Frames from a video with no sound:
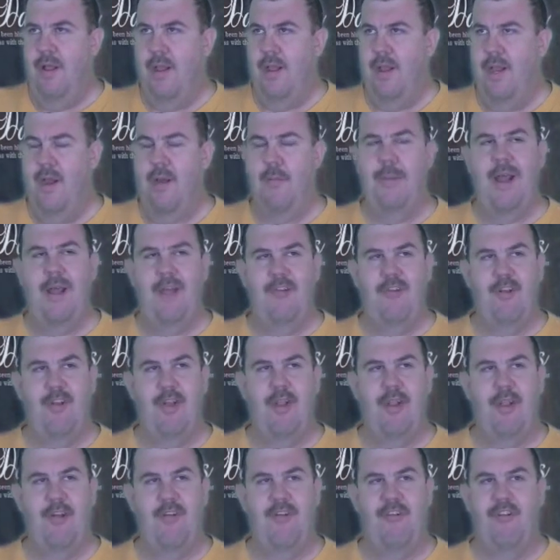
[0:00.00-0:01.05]
Now imagine
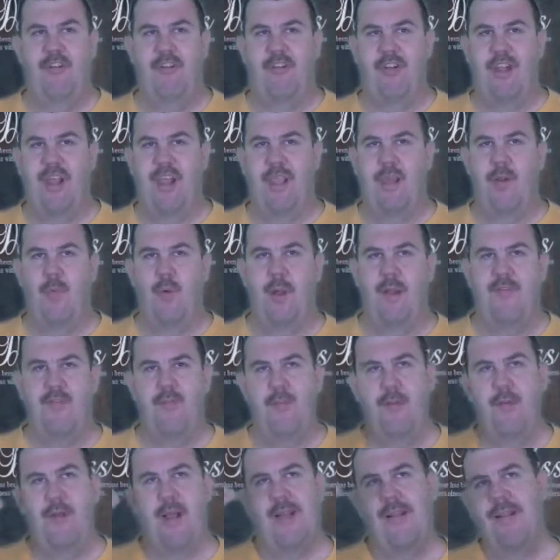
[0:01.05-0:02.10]
that it's just taken away from
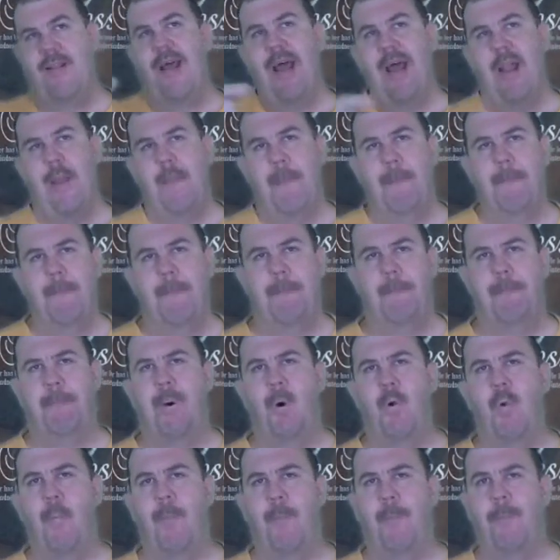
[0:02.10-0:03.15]
you like that.
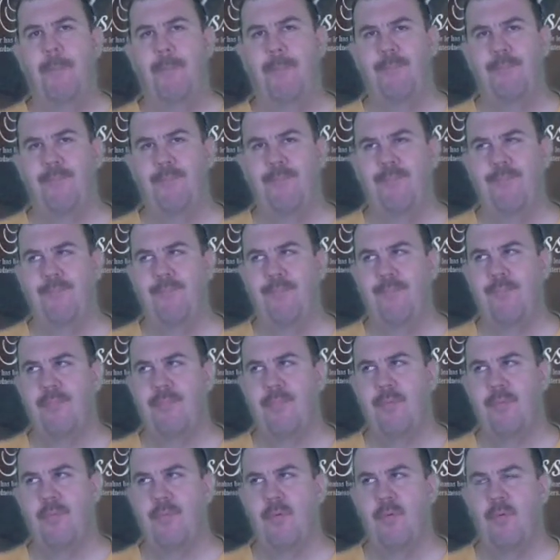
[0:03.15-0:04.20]
Boom.
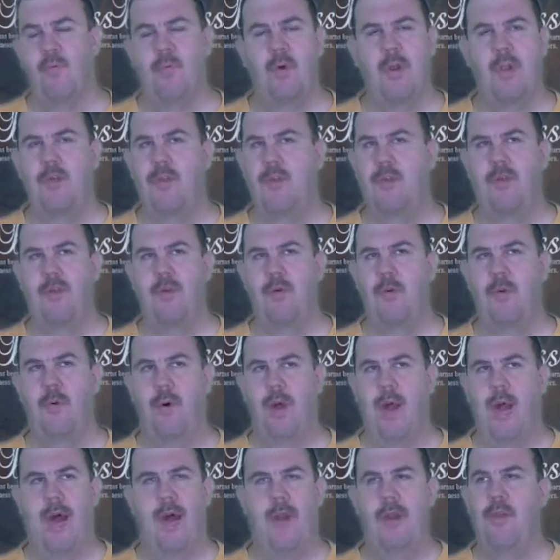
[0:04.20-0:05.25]
What do?
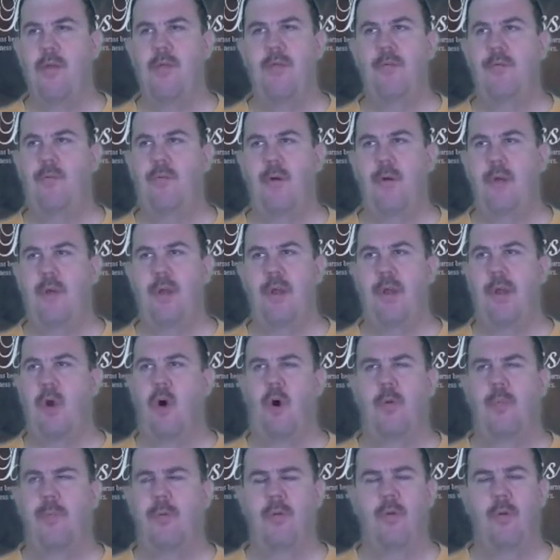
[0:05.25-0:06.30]
How do you
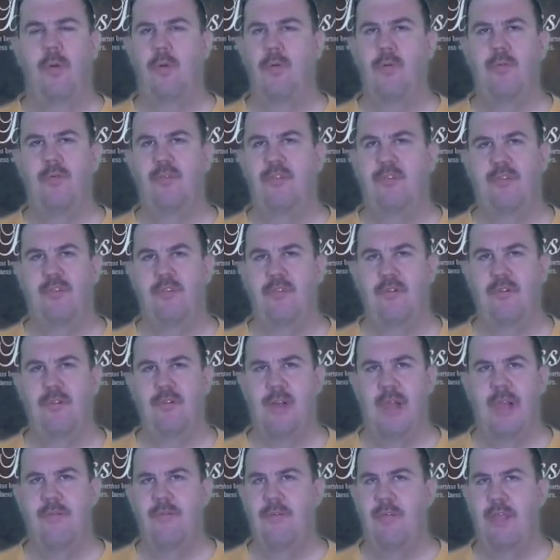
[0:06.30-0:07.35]
cope? You lose
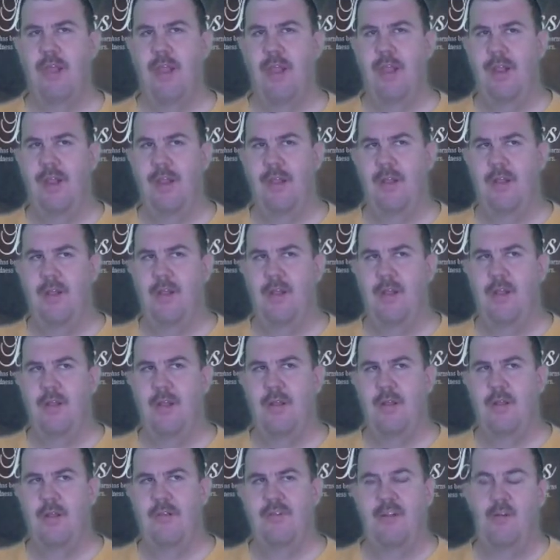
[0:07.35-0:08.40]
everything.
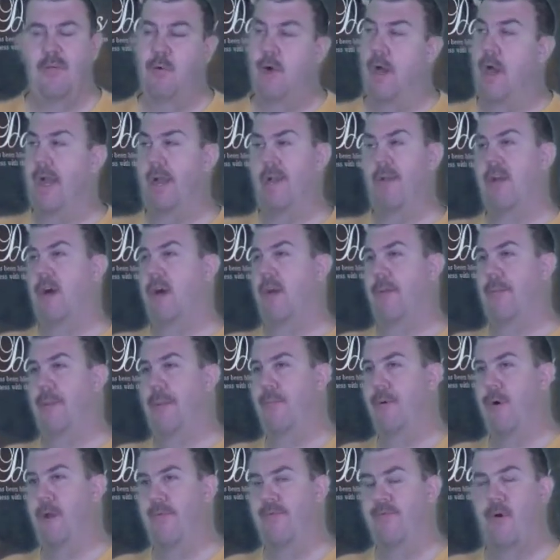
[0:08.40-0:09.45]
It's like, well, I can talk to
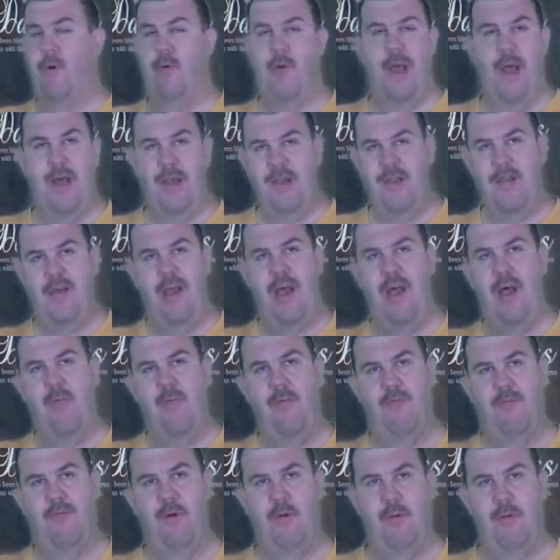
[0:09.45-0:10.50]
people on the phone. How do you dial
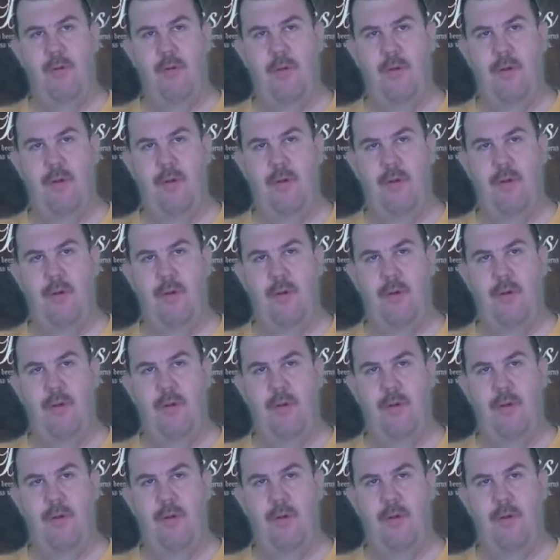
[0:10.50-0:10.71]
the phone?